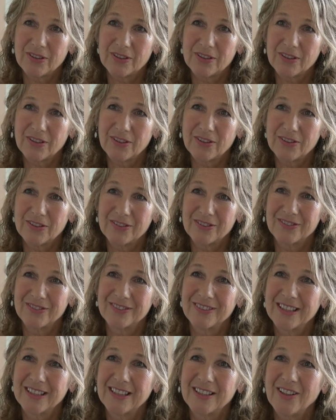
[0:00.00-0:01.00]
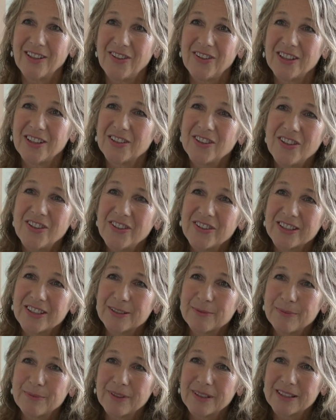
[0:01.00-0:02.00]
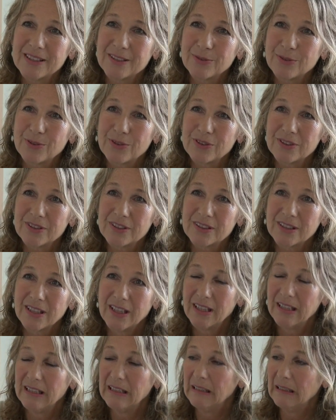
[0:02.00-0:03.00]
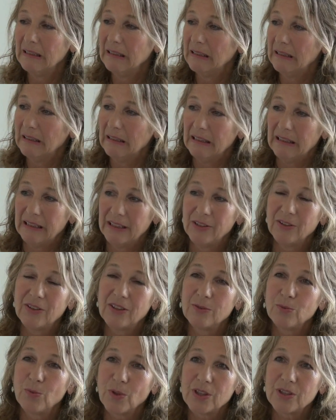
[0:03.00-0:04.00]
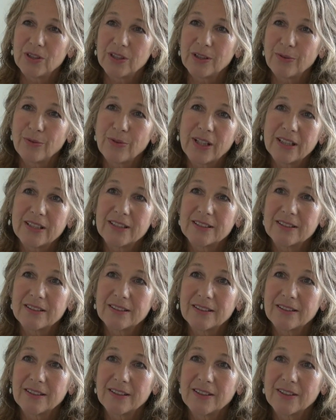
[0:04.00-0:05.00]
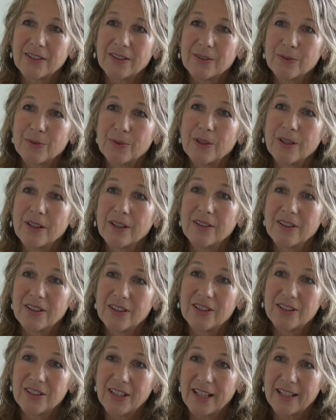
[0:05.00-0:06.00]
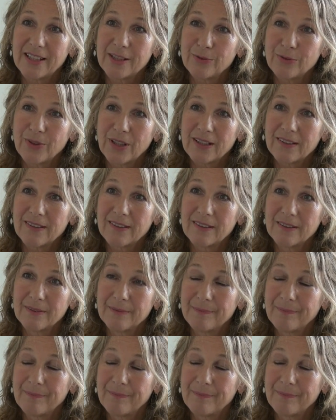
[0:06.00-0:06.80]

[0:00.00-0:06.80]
So all in all, this of course, you can wonder if that's, the desired effect.